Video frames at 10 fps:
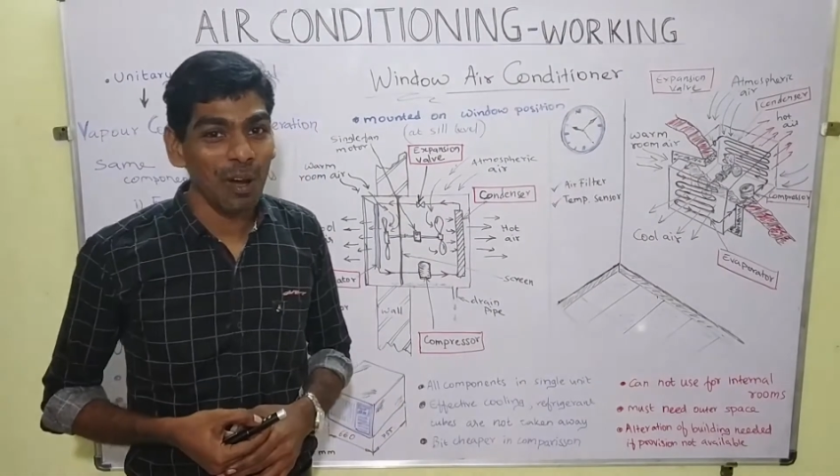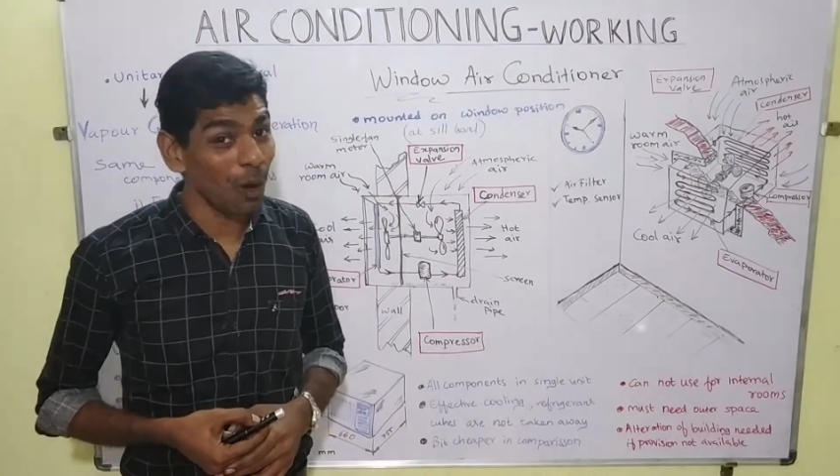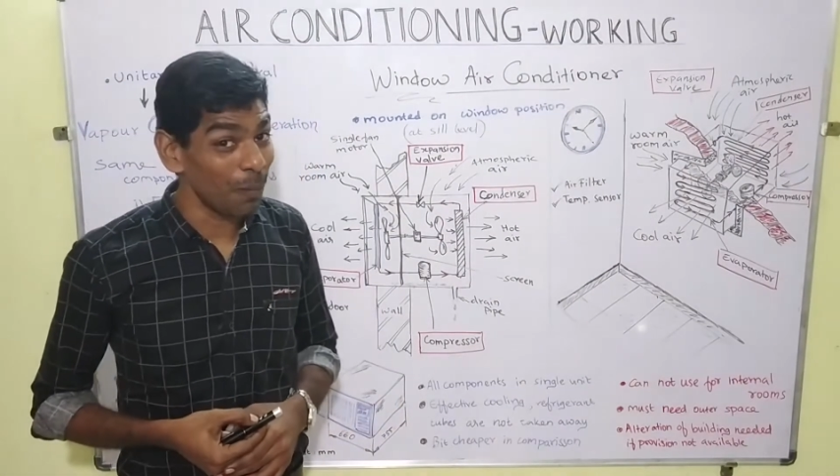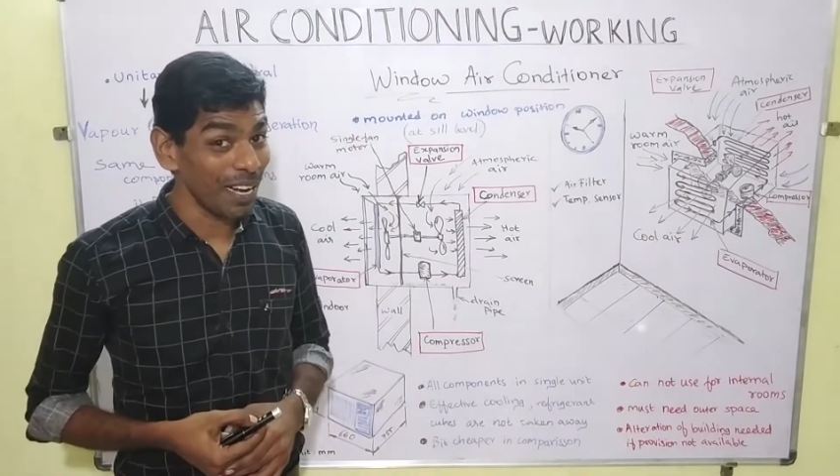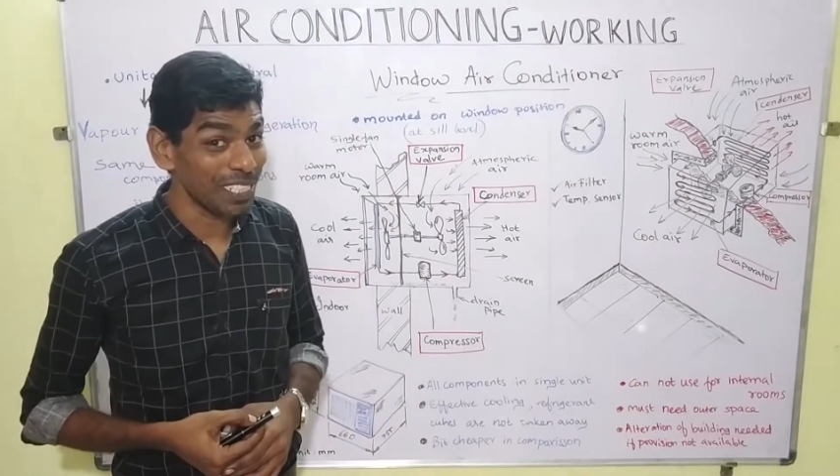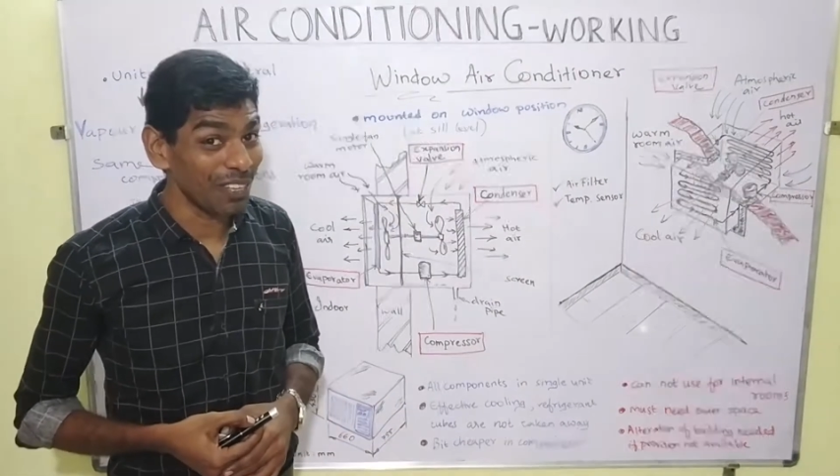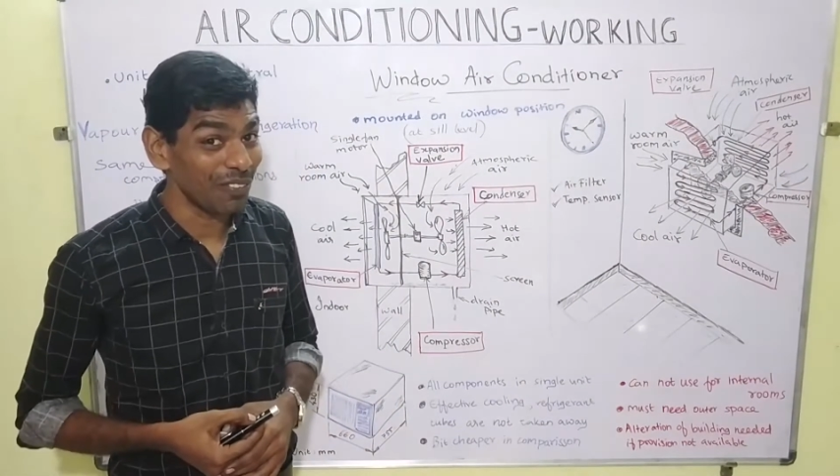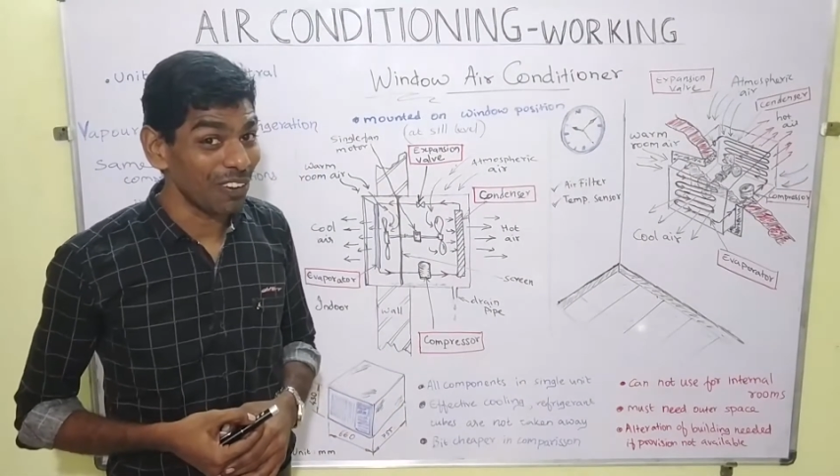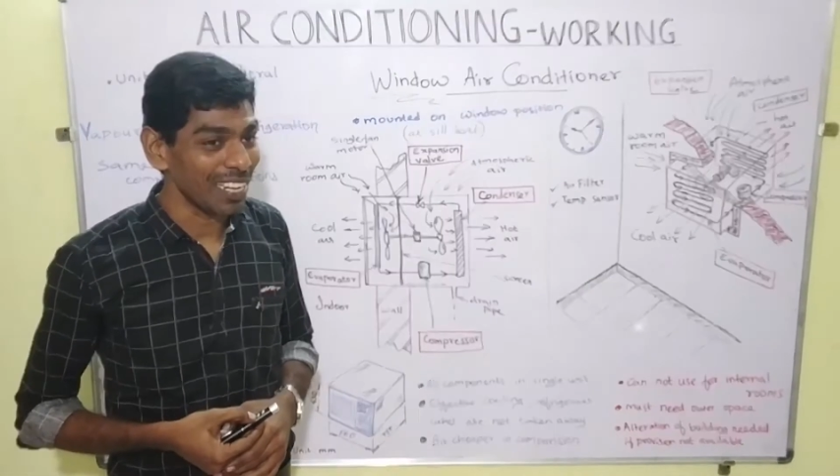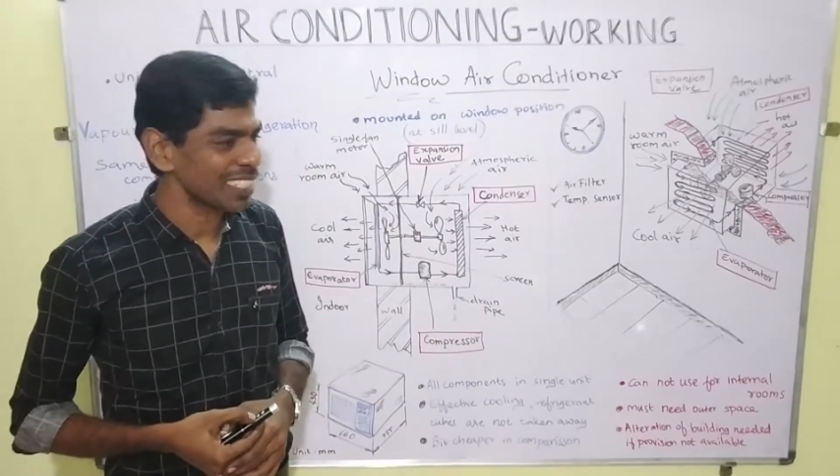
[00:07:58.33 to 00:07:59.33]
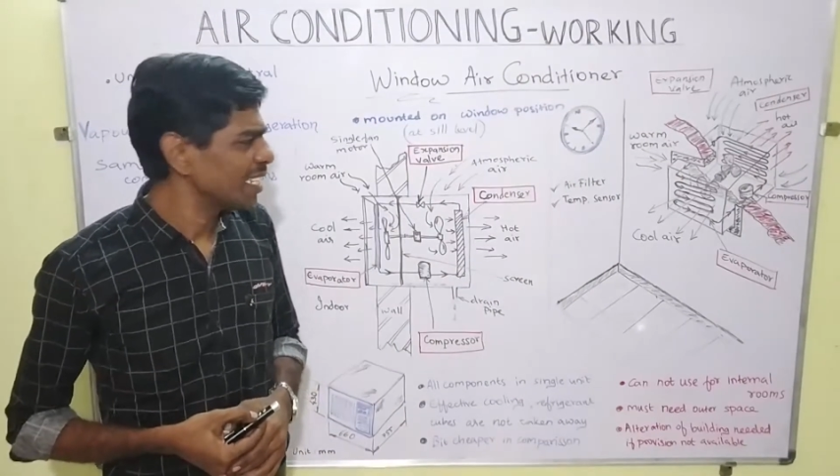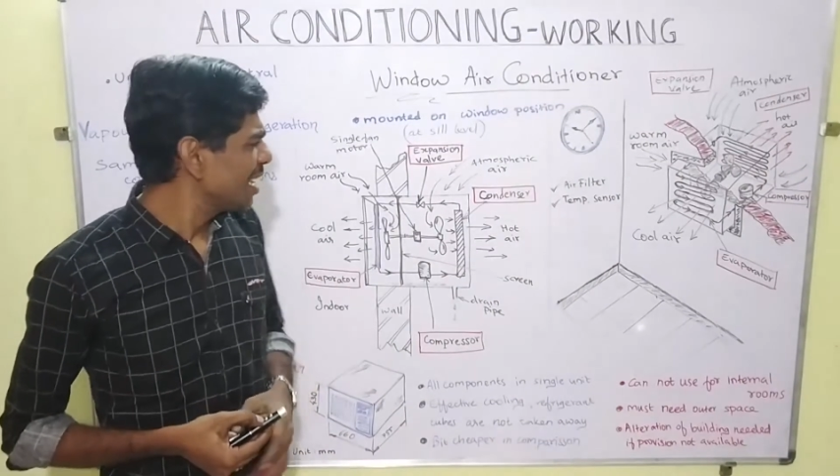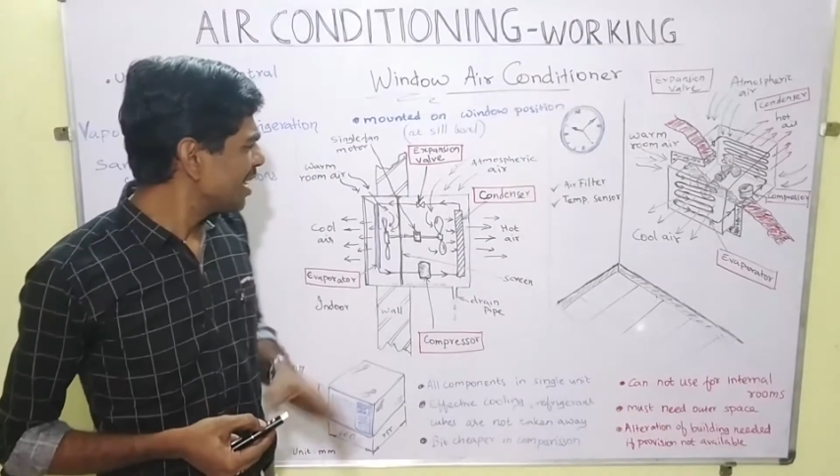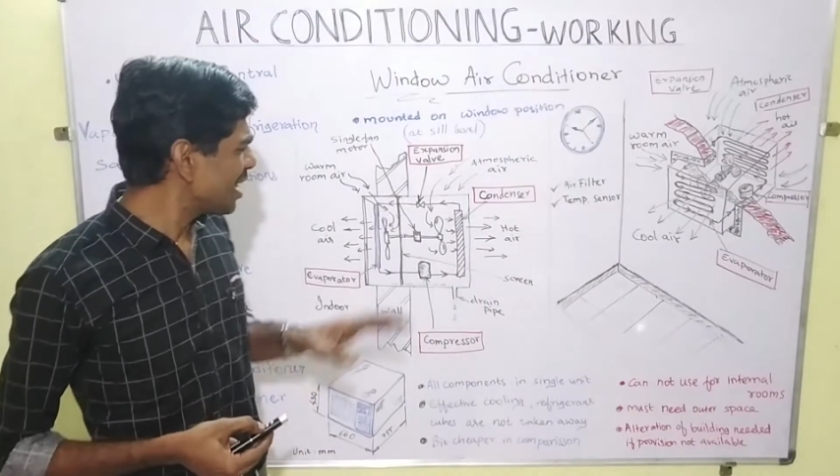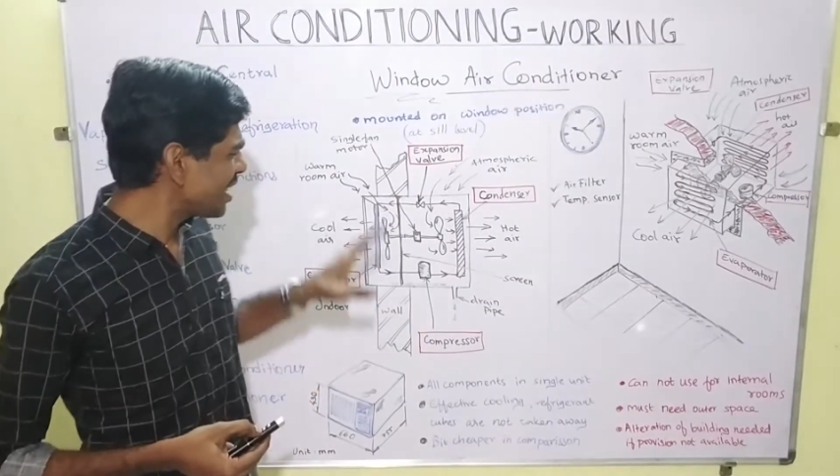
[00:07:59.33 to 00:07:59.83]
operation for us.
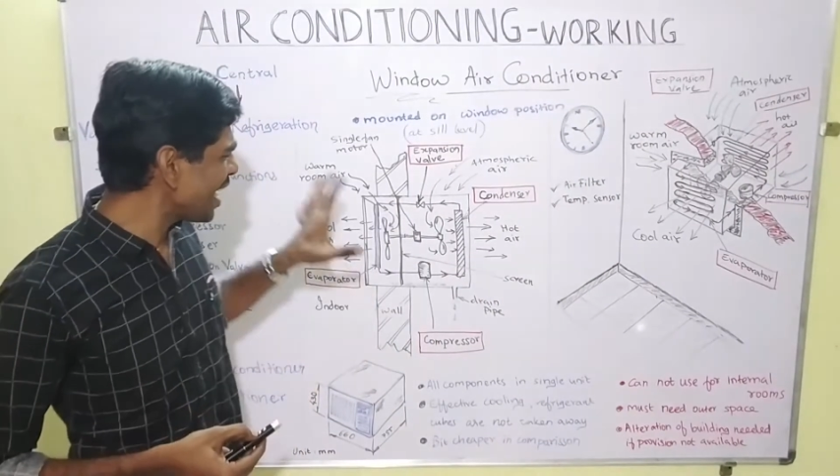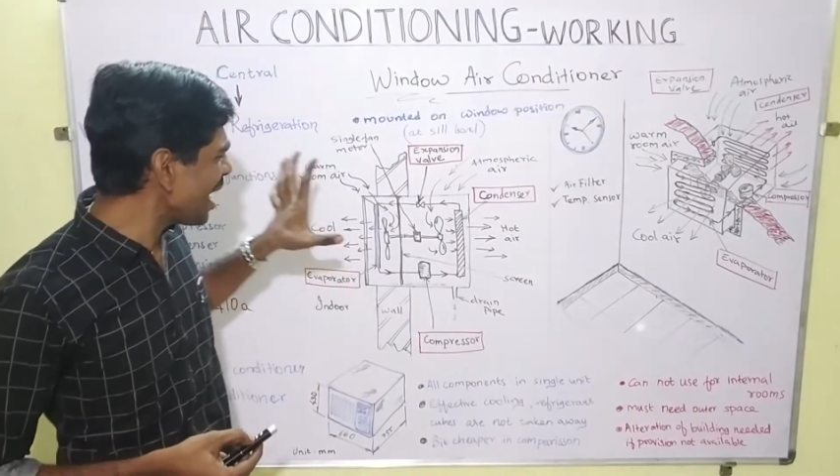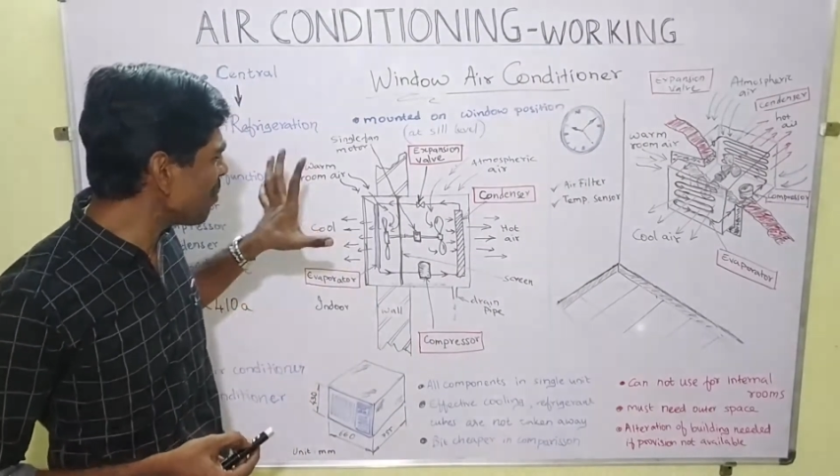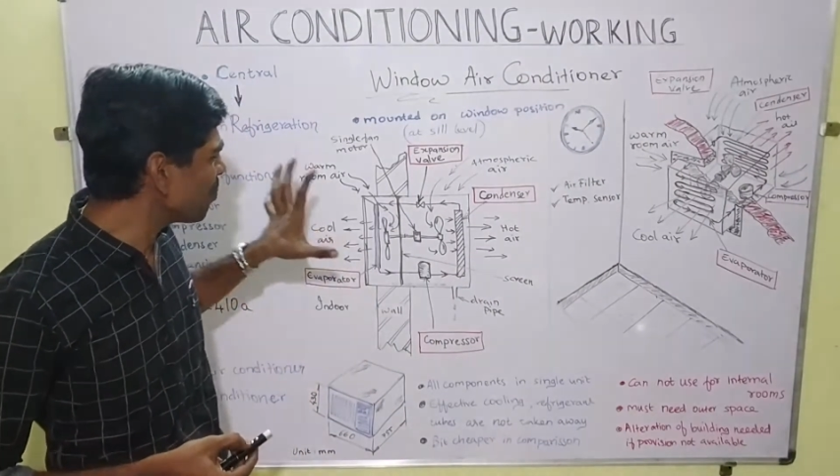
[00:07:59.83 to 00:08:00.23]
The same